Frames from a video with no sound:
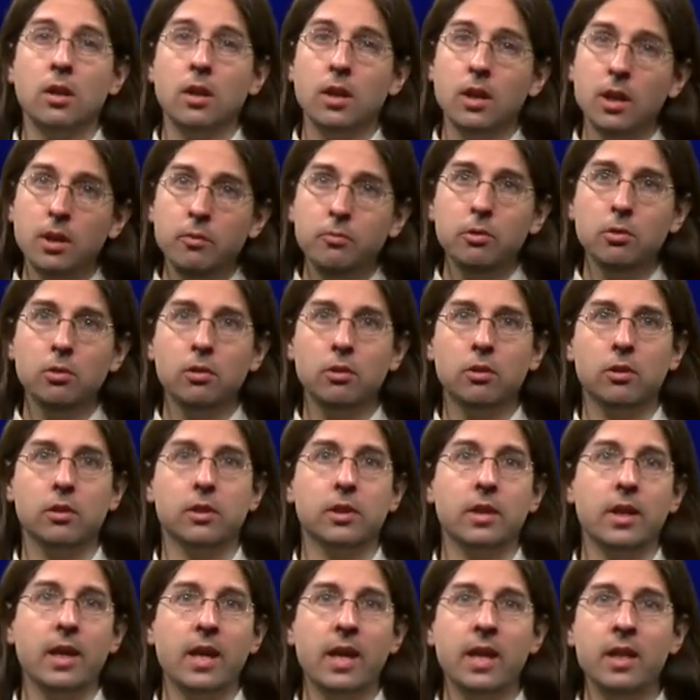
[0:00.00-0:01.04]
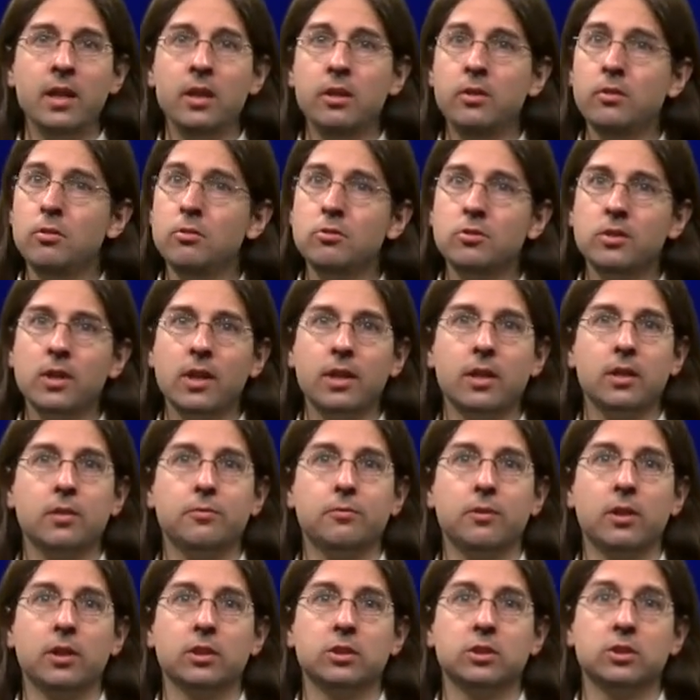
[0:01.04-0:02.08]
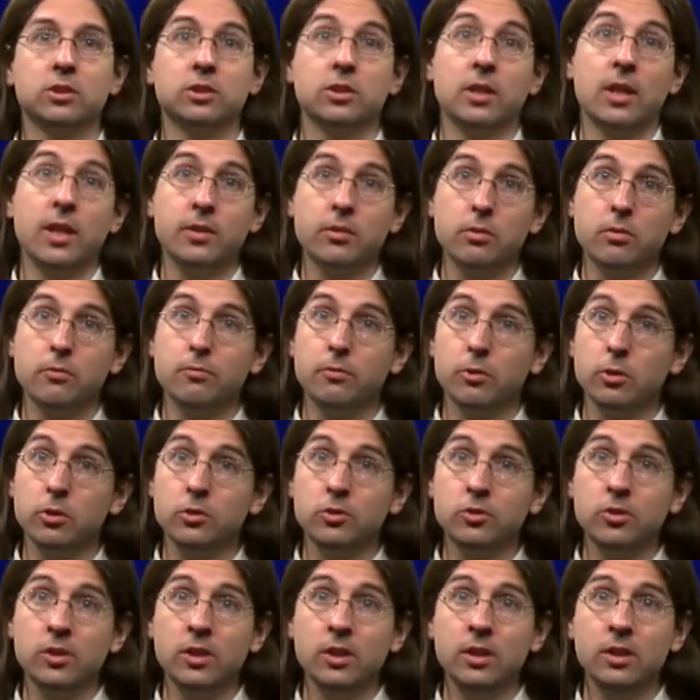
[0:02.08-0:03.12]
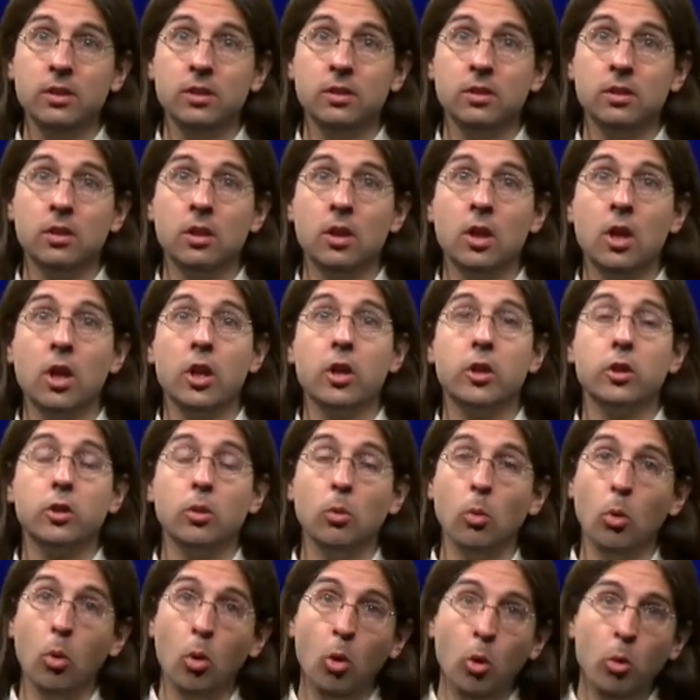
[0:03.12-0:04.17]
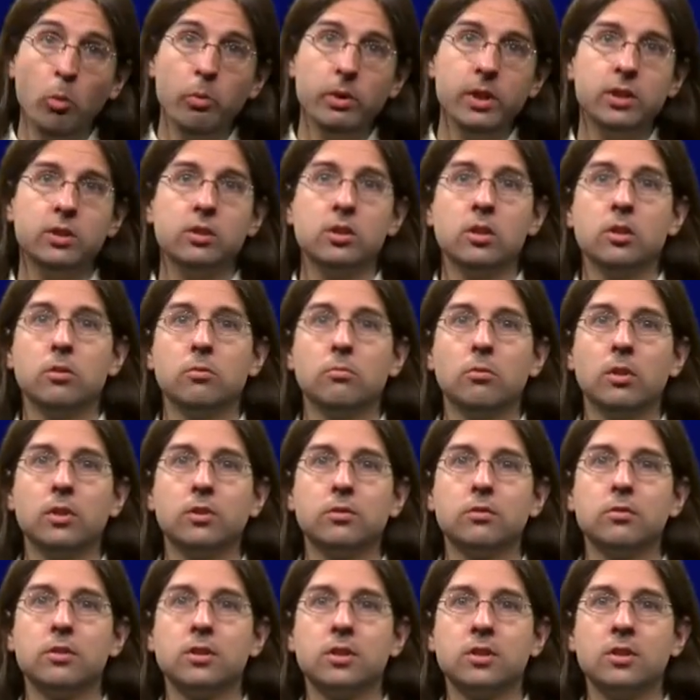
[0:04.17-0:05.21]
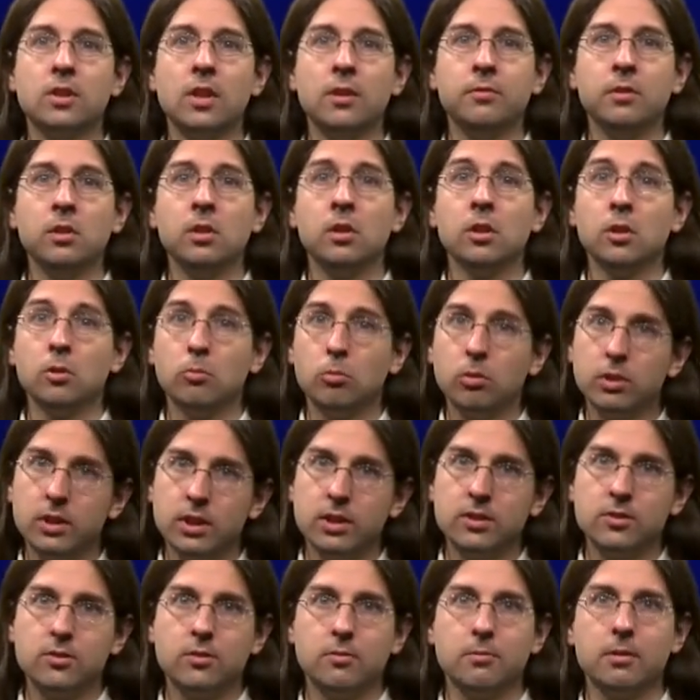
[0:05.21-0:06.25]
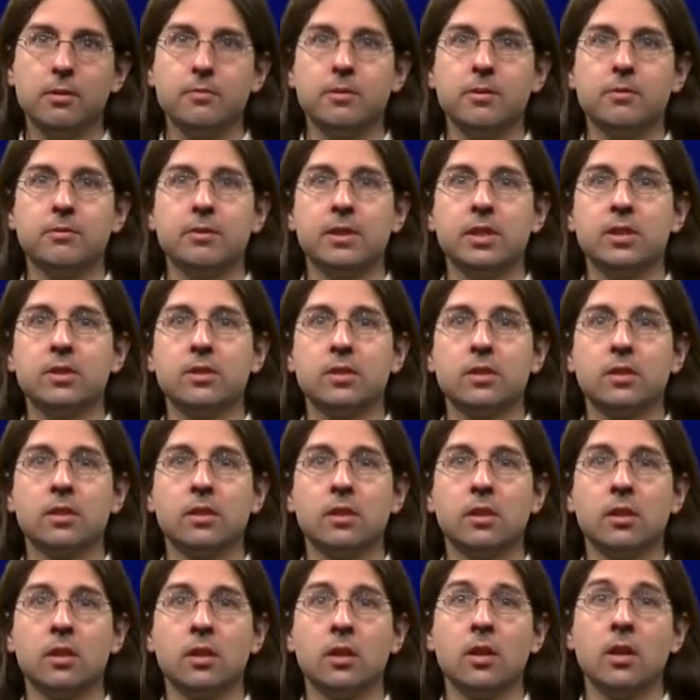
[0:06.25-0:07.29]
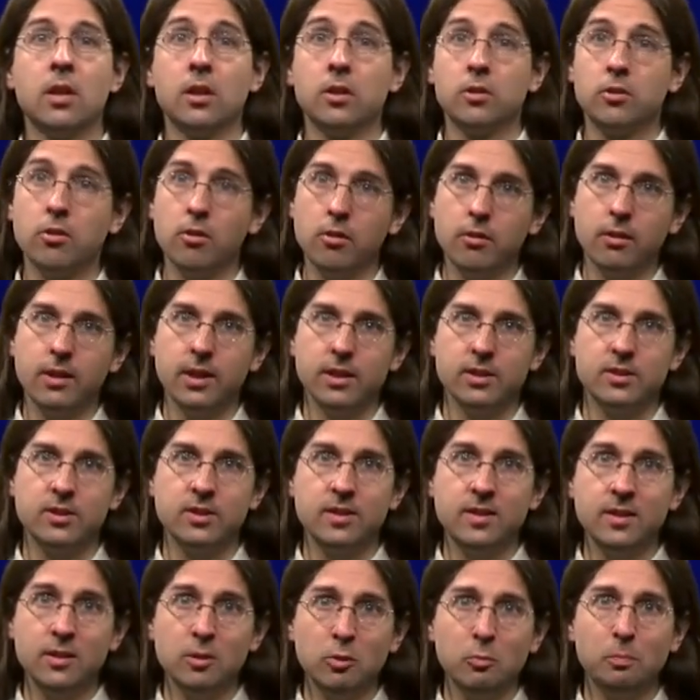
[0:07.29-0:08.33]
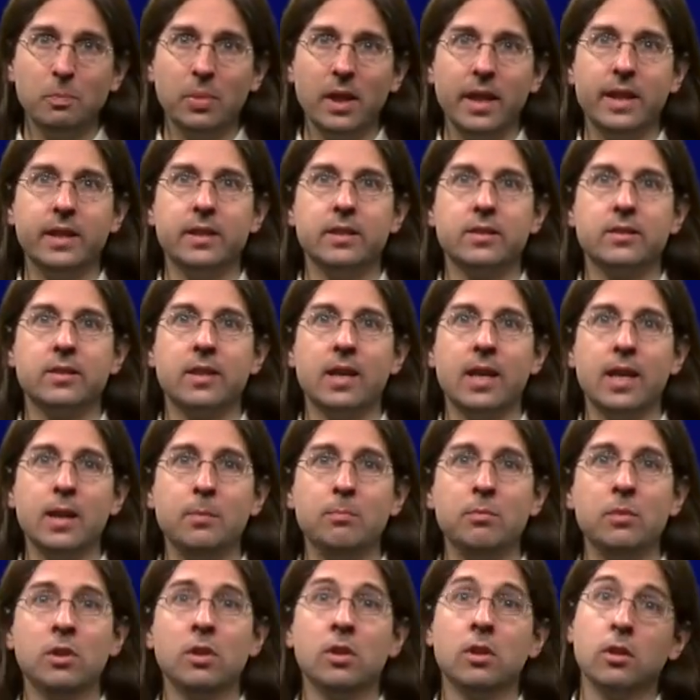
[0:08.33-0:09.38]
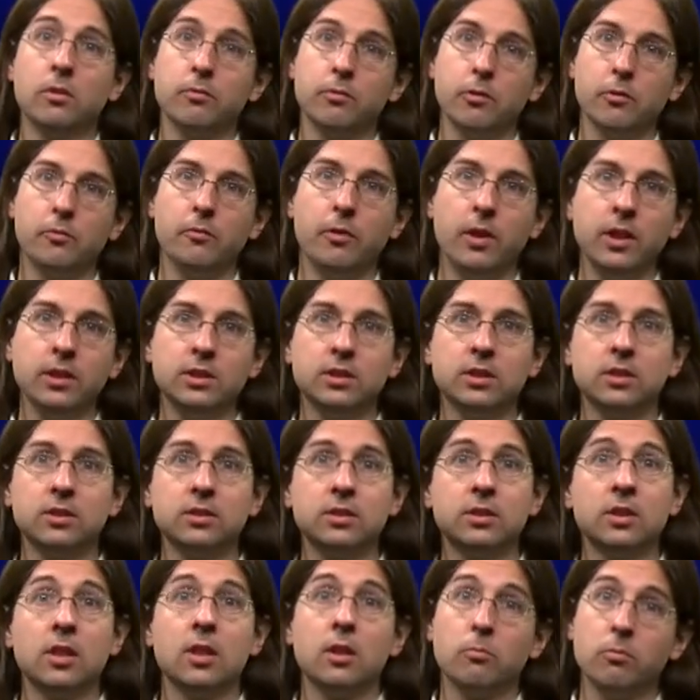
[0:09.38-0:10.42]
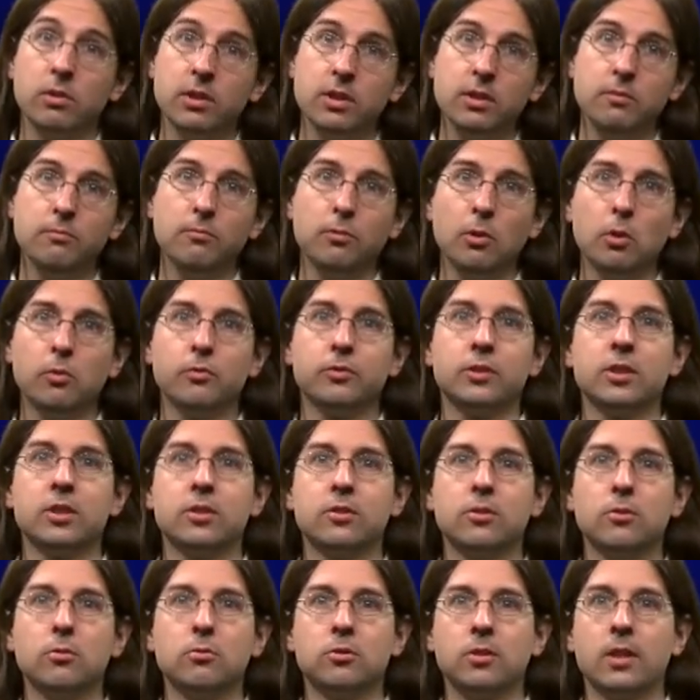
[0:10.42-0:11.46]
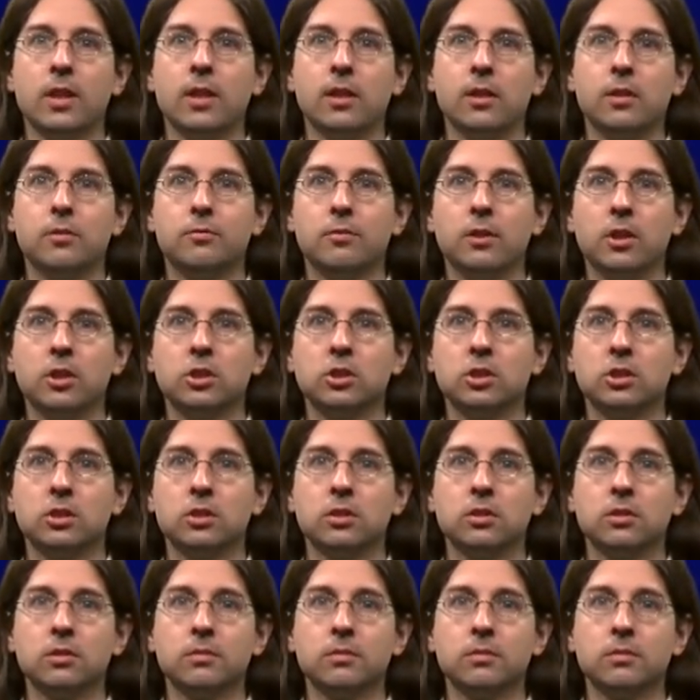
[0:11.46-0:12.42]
If you learn any new standard functions at university, you always want to discover what its derivative is, so you can still play this game for functions which involve this new standard function.